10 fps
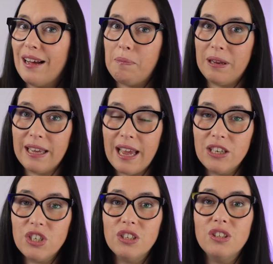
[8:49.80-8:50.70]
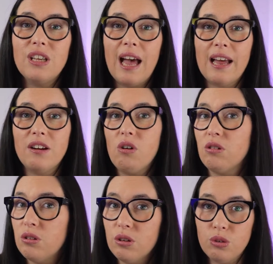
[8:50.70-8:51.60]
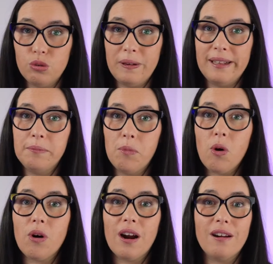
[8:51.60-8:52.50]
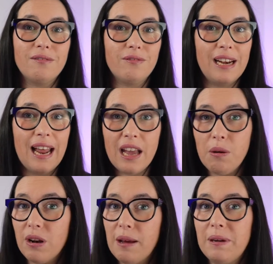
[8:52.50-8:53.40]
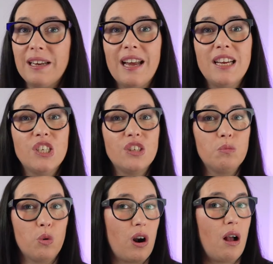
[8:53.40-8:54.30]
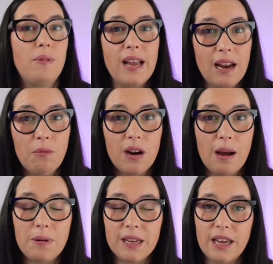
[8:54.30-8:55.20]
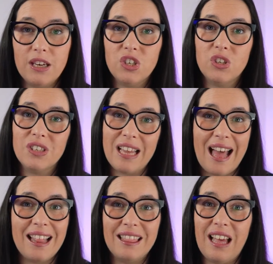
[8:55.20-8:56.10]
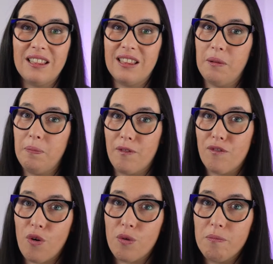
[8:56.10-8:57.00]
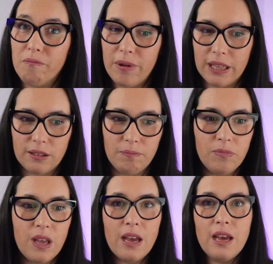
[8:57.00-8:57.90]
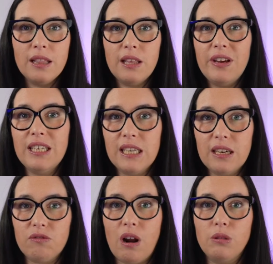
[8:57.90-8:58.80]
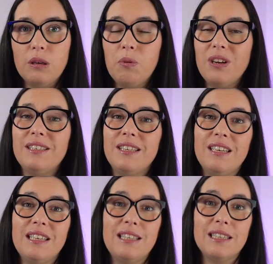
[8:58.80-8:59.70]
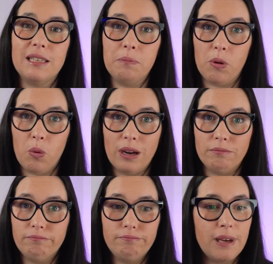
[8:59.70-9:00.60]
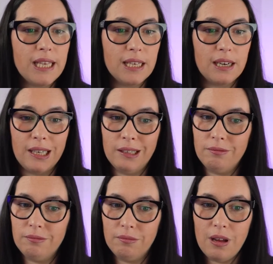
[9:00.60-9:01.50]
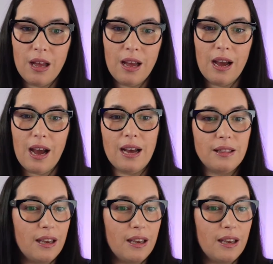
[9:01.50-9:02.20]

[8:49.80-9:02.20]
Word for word: applications, and also to build more reliable applications, more available applications, and that they perform better. The basic routing policy is the simple one. Basically, a